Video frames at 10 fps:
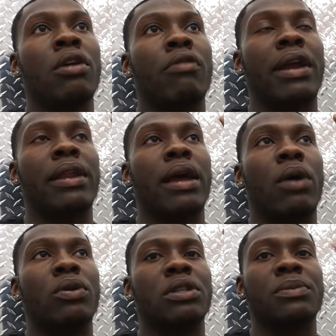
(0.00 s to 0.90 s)
right now
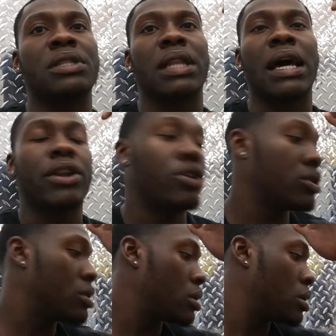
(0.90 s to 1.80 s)
with some
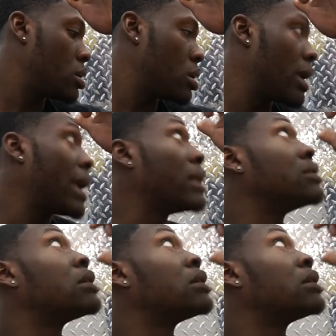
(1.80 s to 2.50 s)
sliders and